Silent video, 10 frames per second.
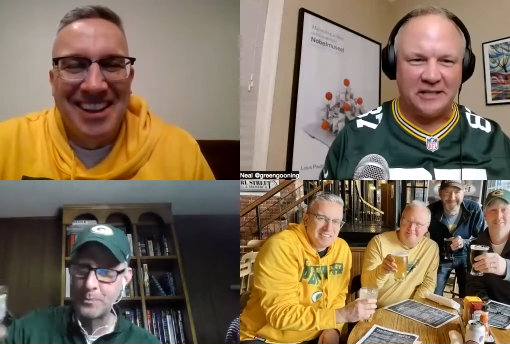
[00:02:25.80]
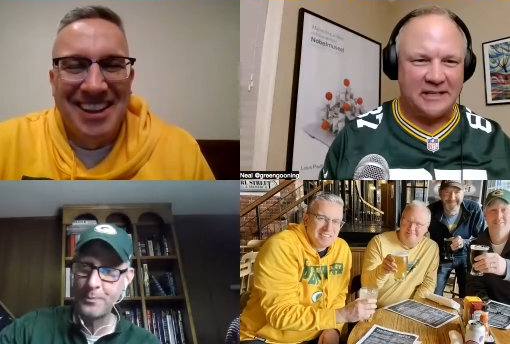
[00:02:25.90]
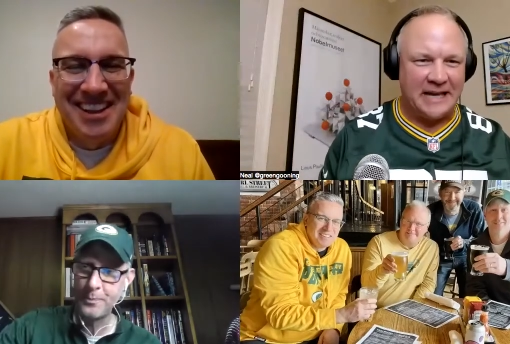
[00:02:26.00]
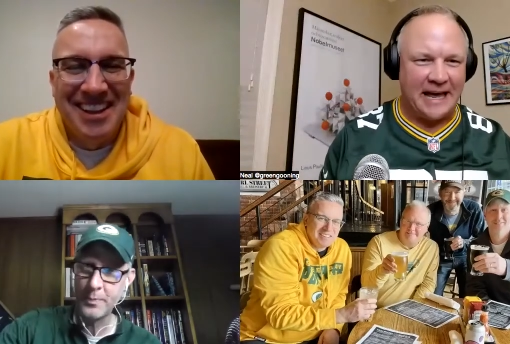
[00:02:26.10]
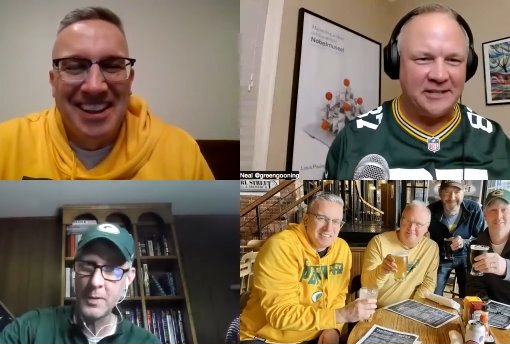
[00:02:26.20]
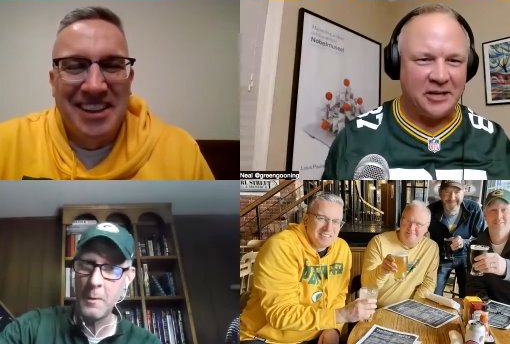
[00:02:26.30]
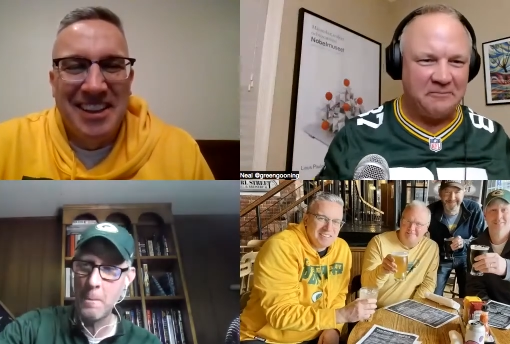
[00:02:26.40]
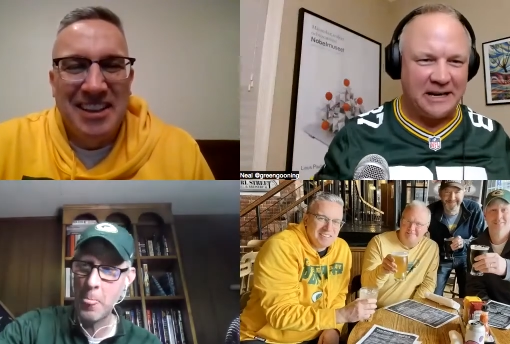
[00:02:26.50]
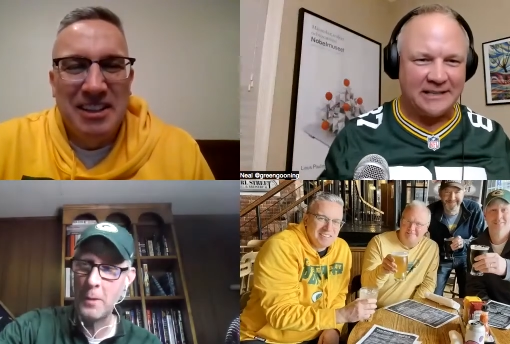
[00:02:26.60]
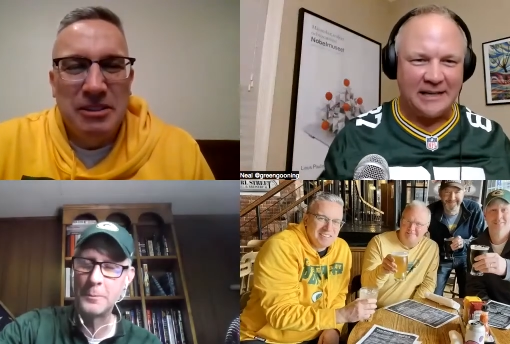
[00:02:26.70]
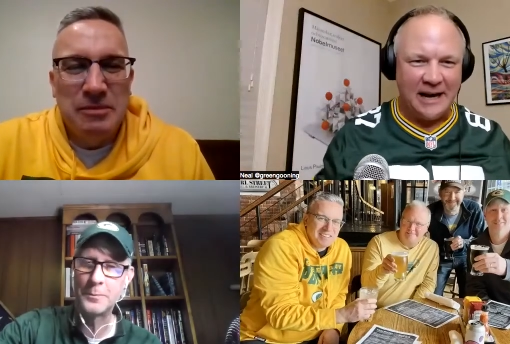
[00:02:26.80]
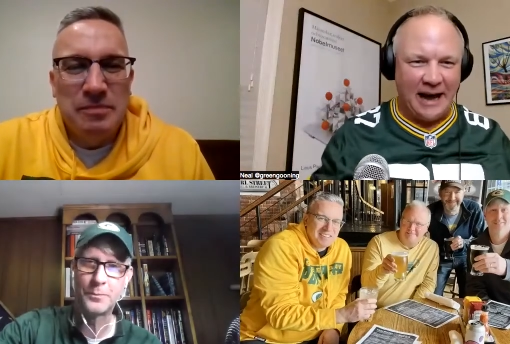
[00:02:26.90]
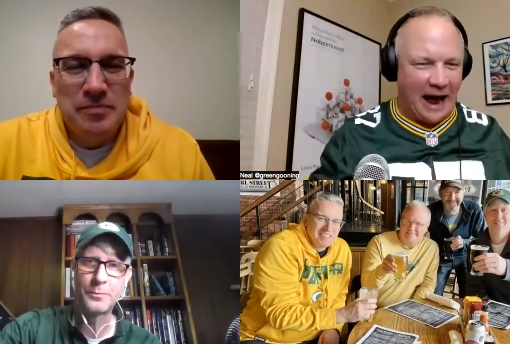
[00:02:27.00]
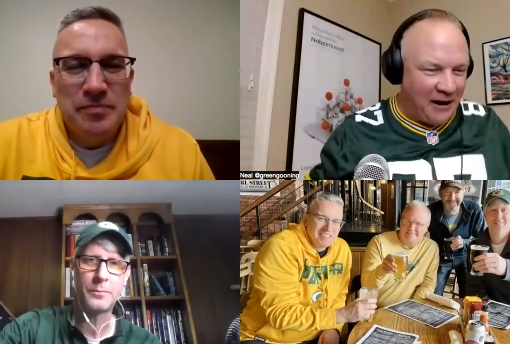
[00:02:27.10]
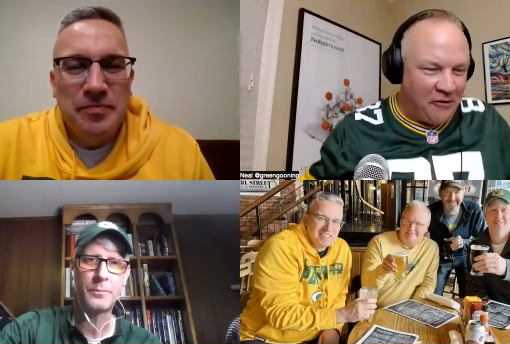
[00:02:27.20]
Speaker 1: to the end zone because
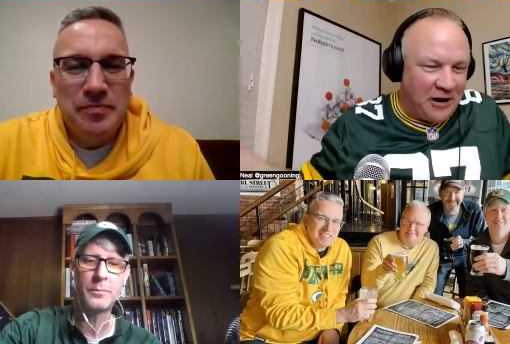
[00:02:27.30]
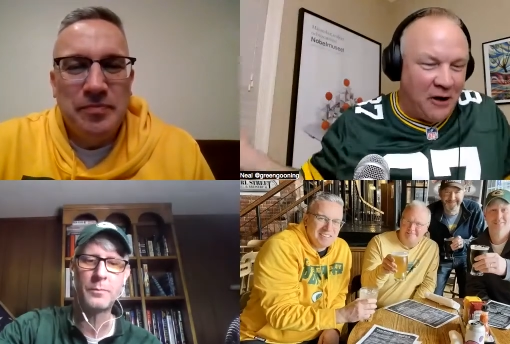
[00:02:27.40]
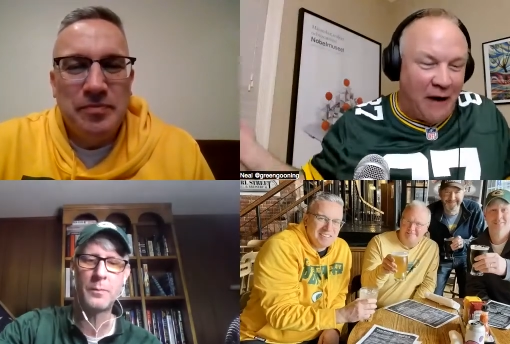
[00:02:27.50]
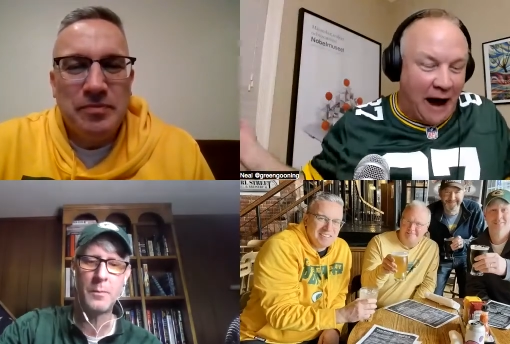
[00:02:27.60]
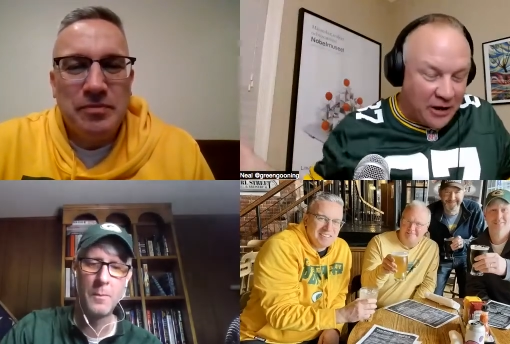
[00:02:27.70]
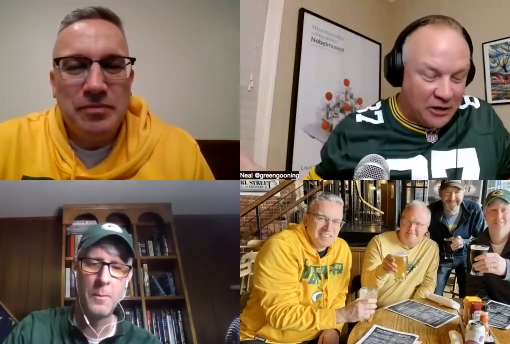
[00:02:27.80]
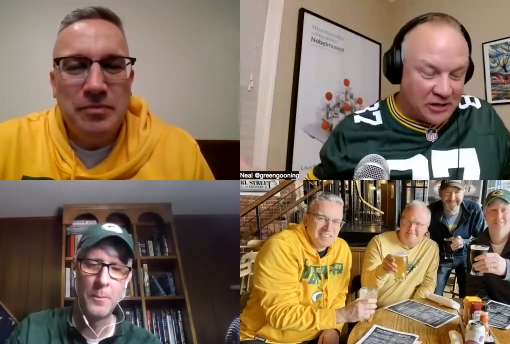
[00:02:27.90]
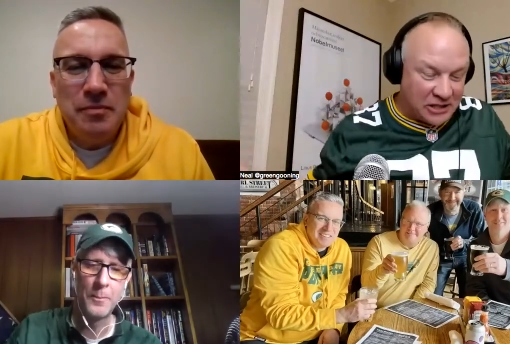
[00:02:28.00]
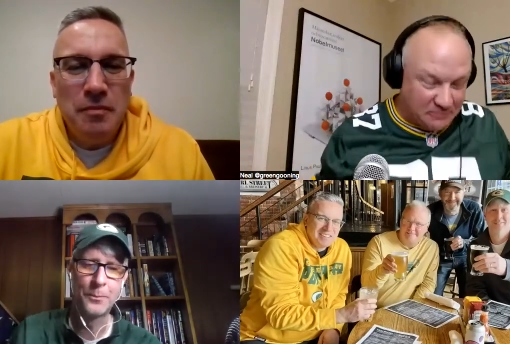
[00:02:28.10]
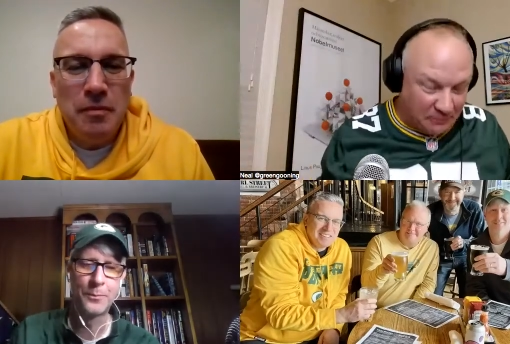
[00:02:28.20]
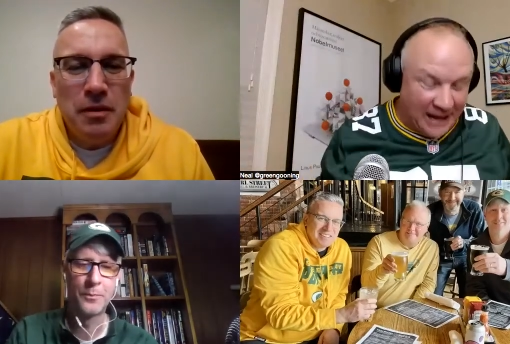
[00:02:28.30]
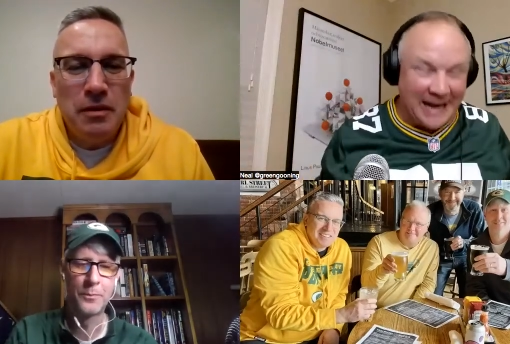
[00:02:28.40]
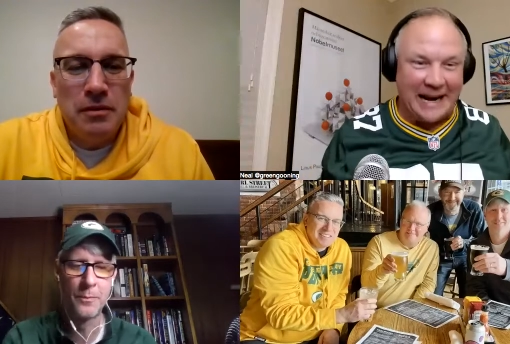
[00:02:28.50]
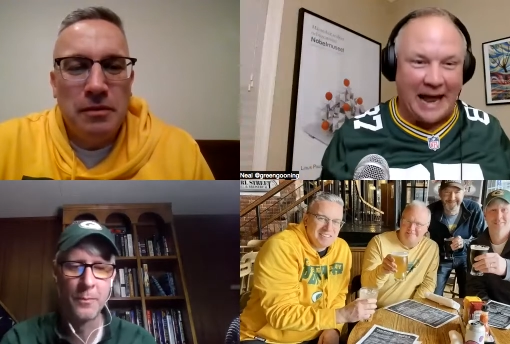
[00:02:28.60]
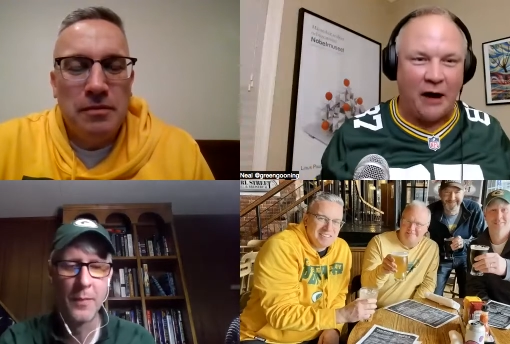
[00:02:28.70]
I don't know how you
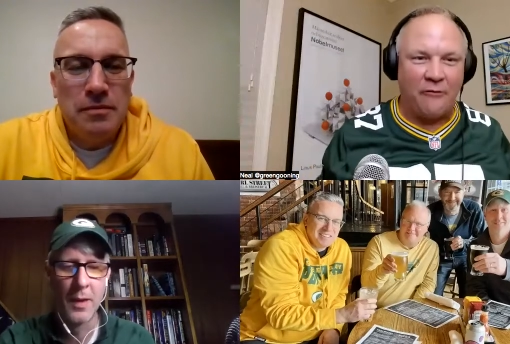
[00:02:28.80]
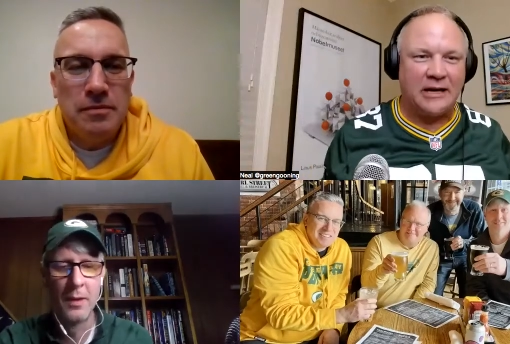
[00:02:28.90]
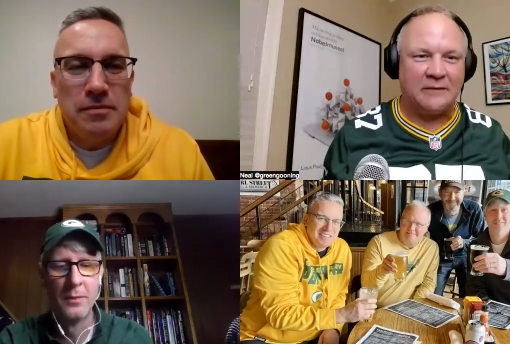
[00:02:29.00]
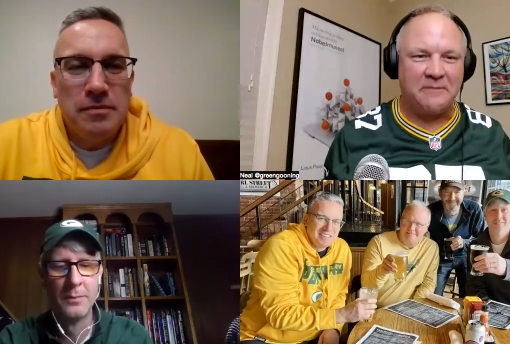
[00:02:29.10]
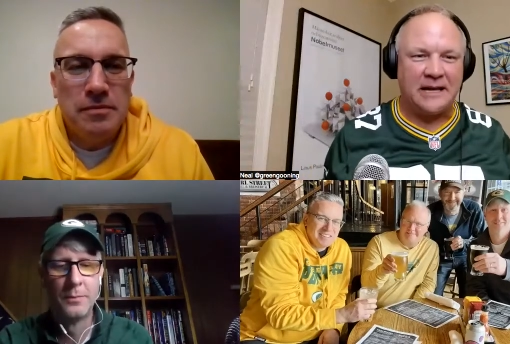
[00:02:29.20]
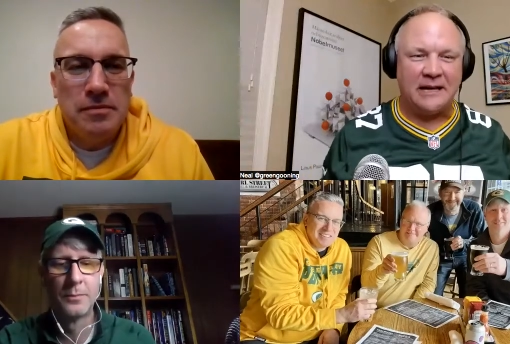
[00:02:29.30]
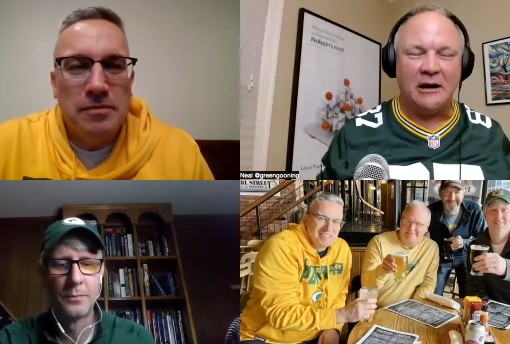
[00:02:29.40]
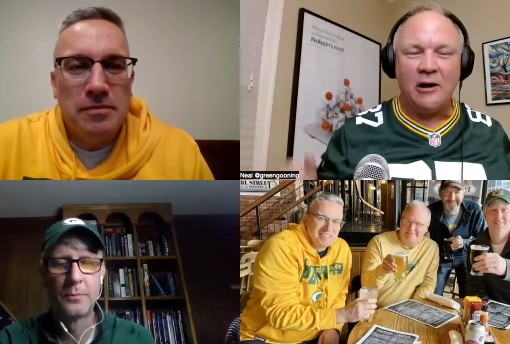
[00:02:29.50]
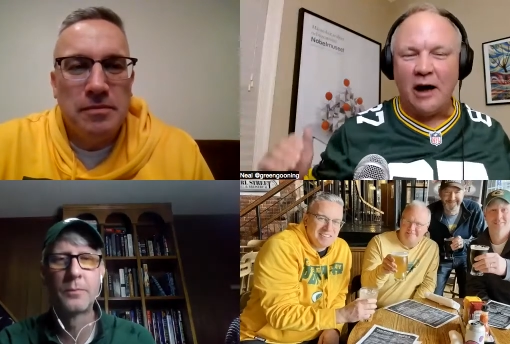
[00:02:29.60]
explain how we can be